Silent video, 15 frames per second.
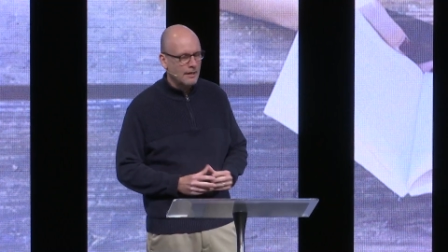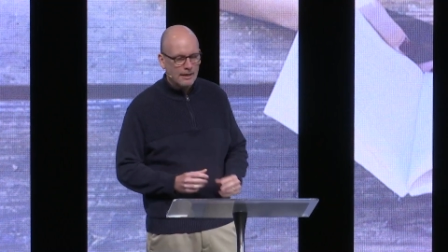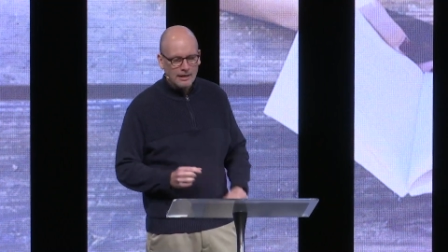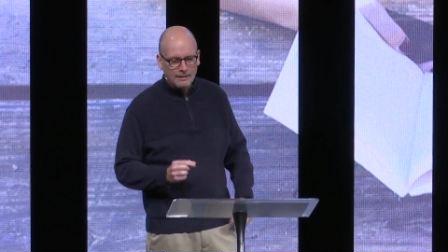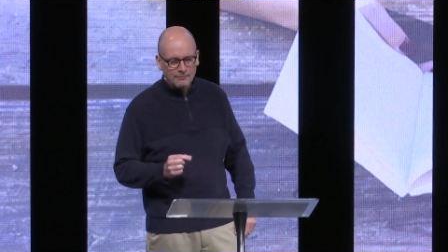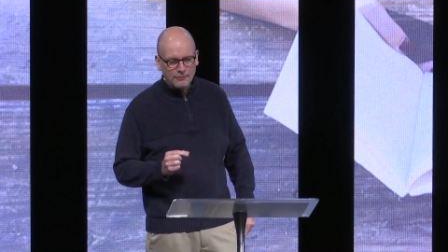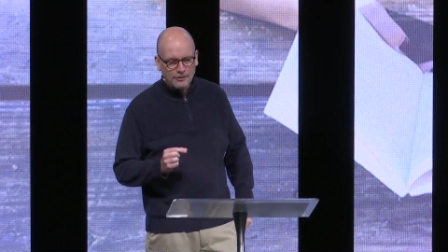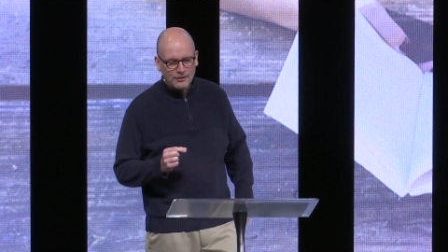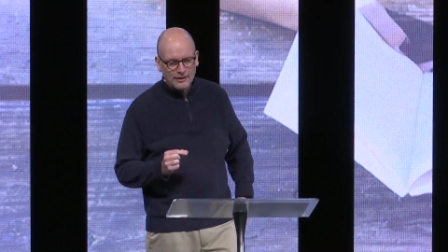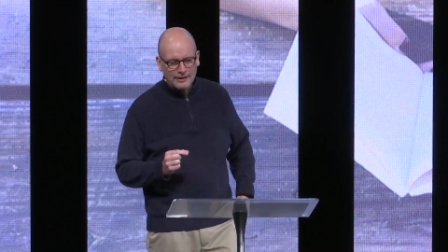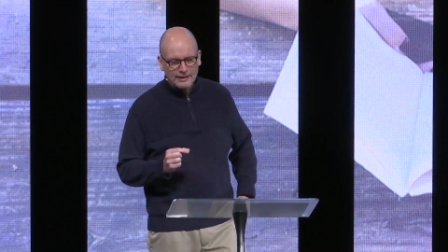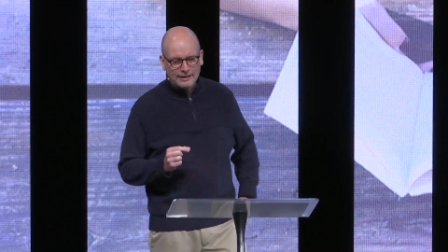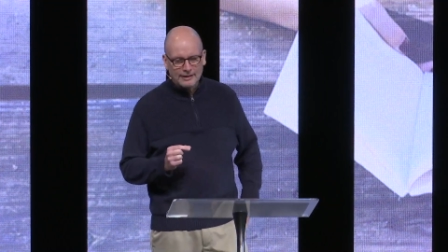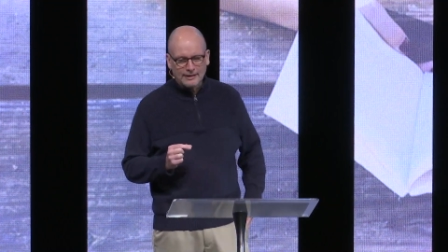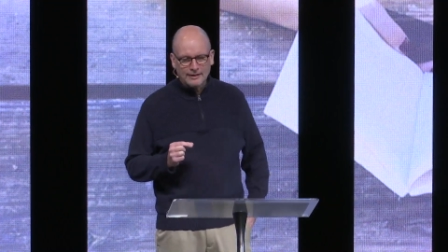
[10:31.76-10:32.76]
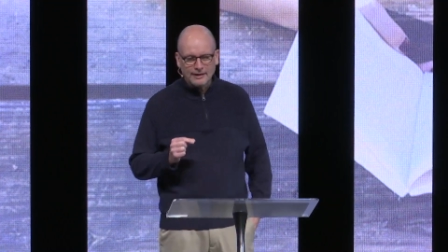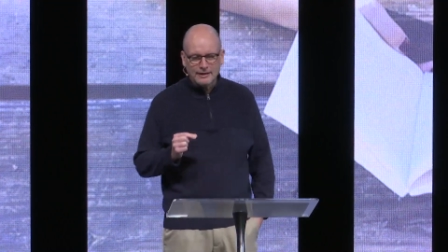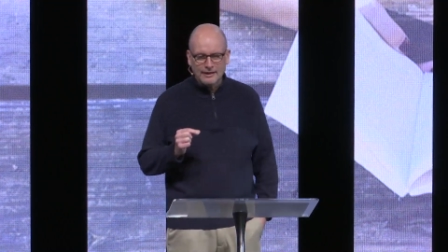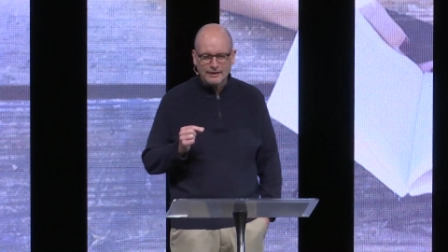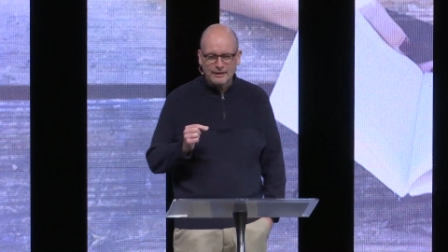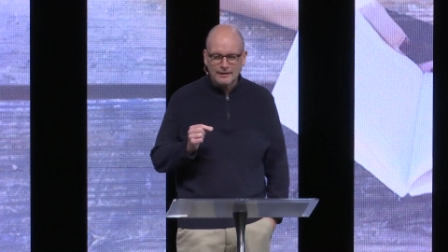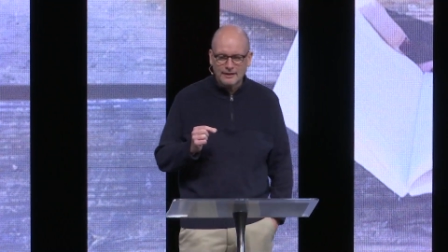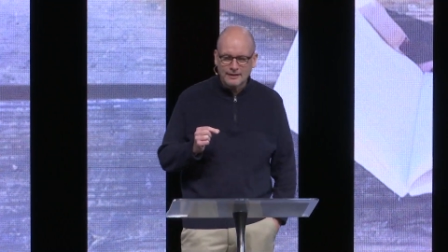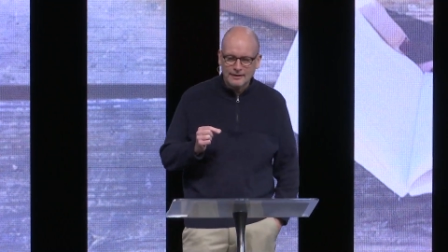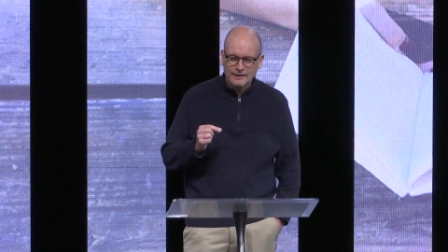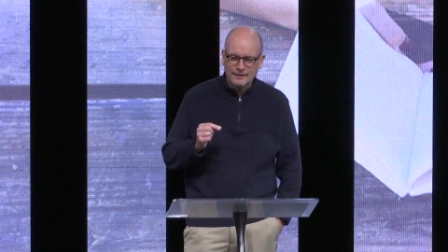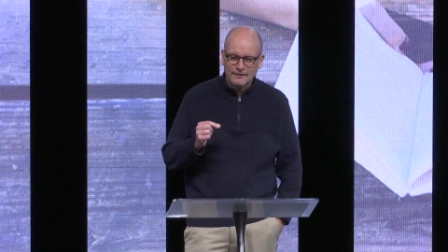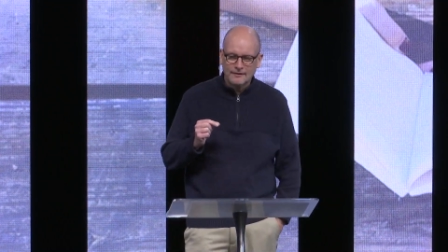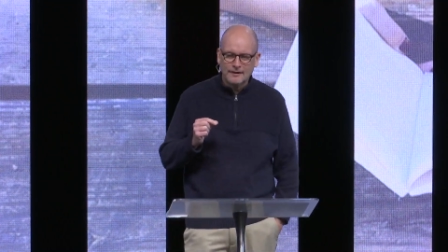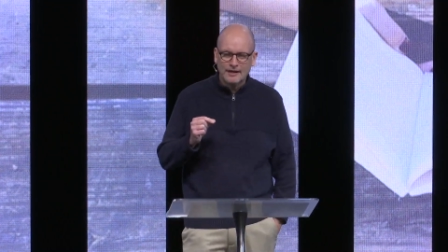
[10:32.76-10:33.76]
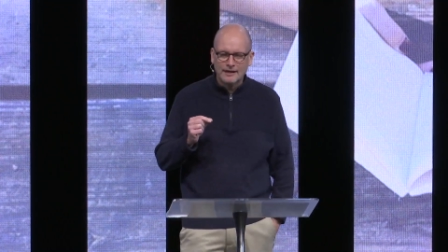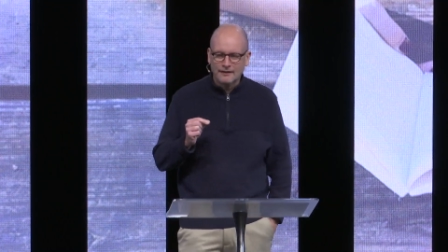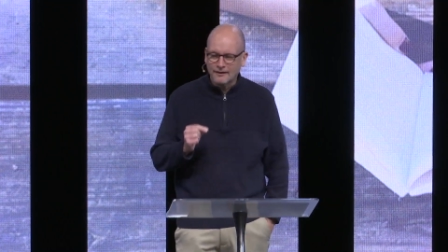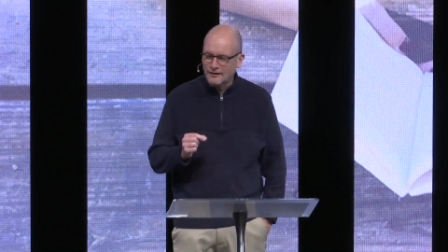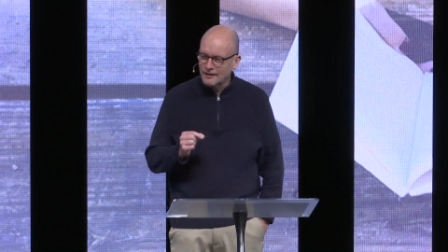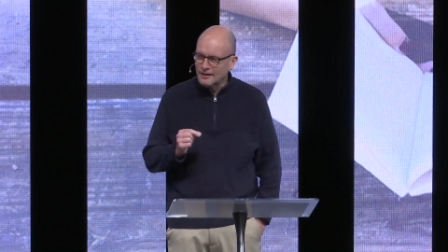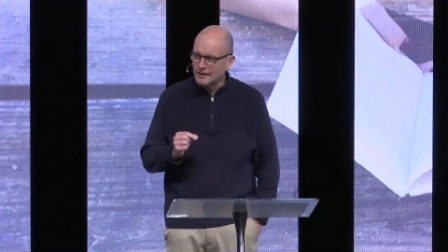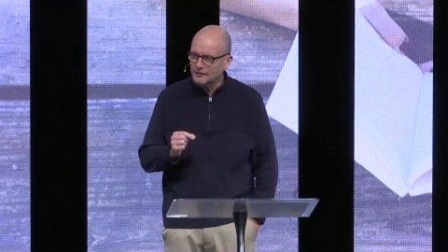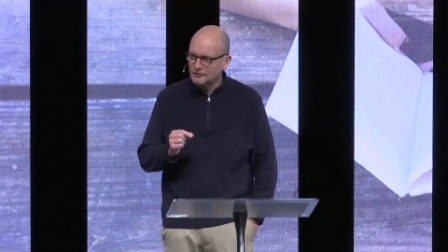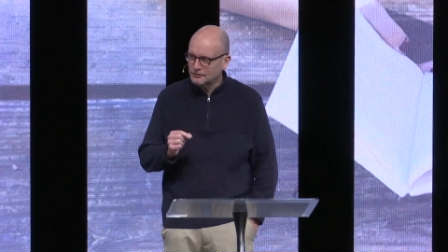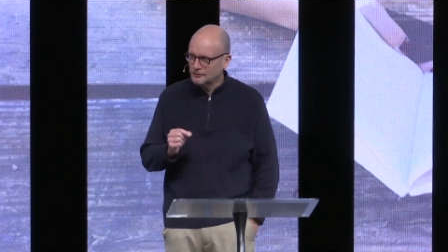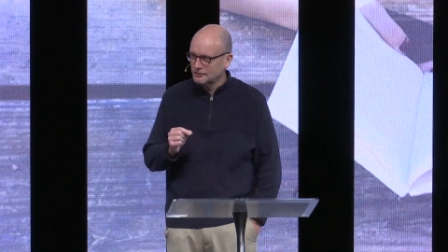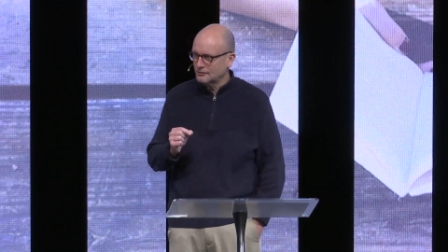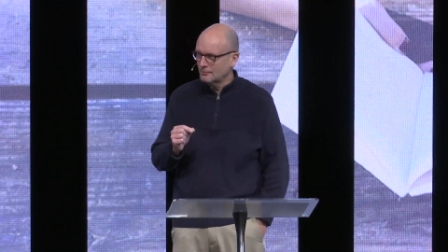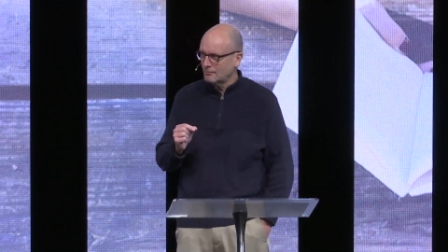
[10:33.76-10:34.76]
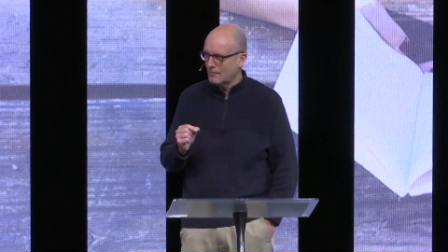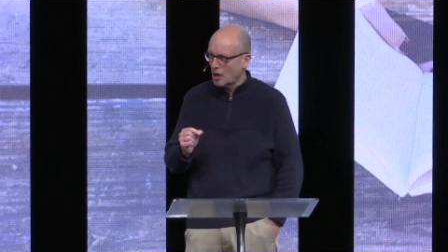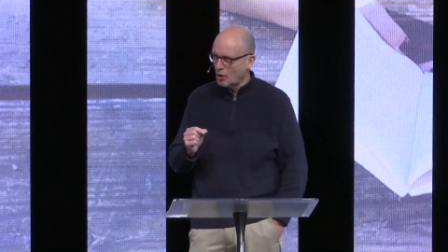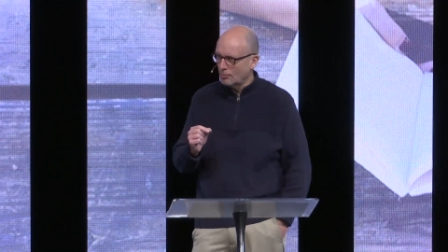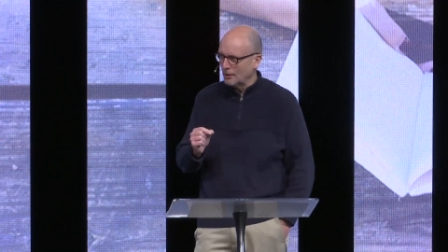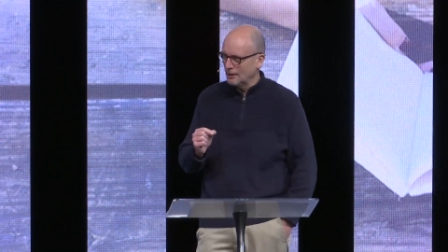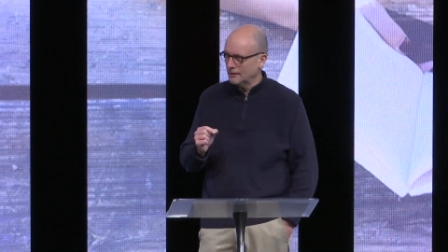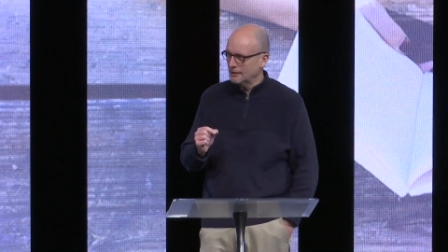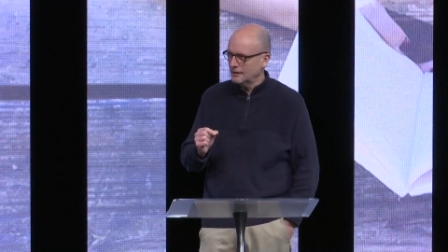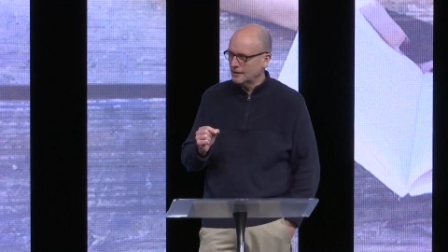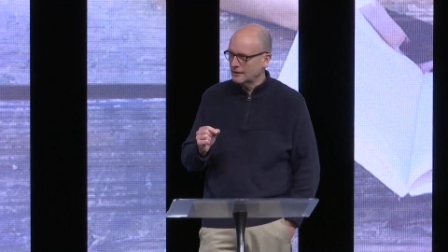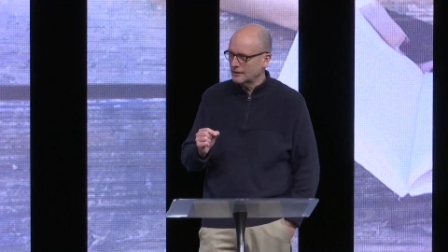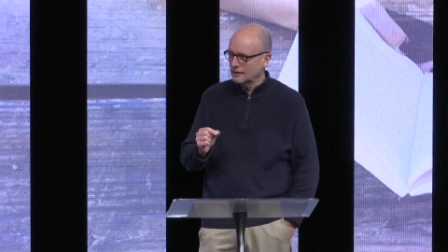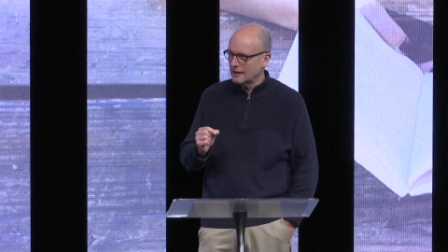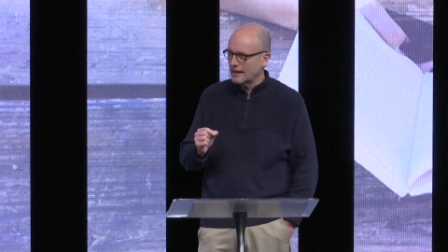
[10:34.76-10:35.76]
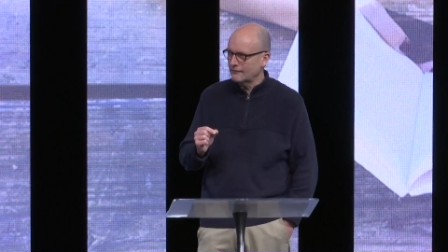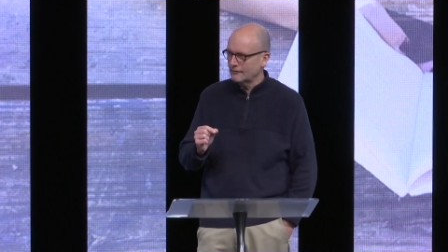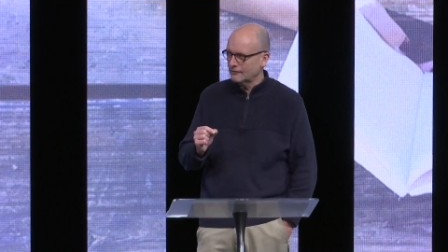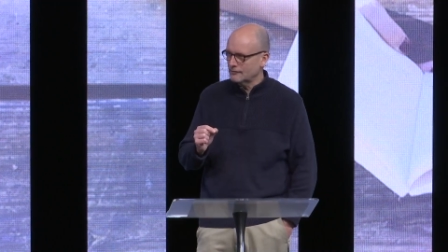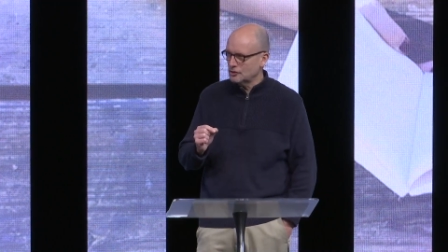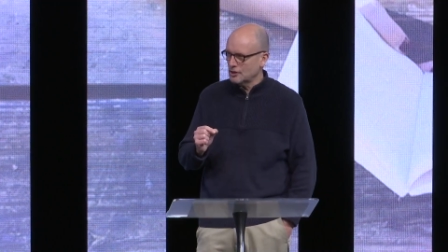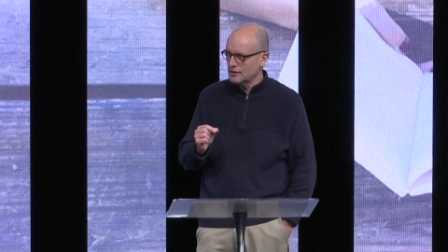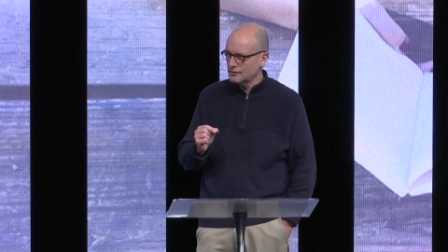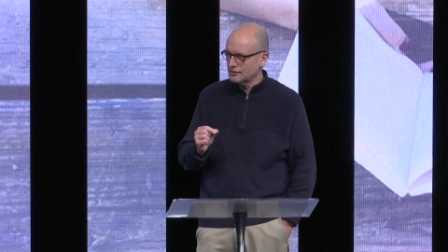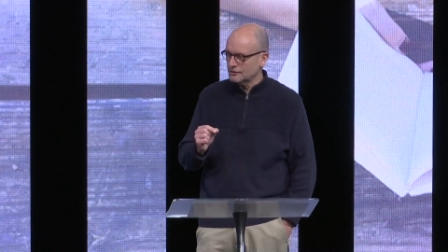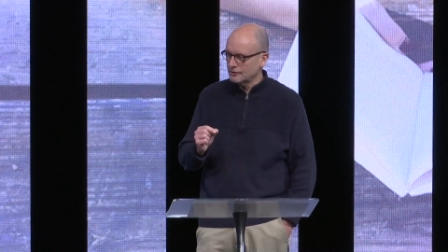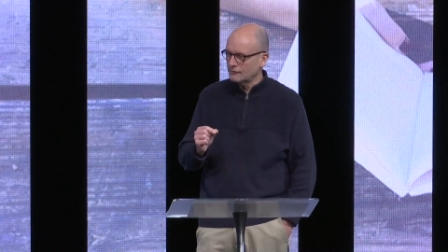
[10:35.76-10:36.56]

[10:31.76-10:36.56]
I'm thinking that, that this moment in the life of Jesus,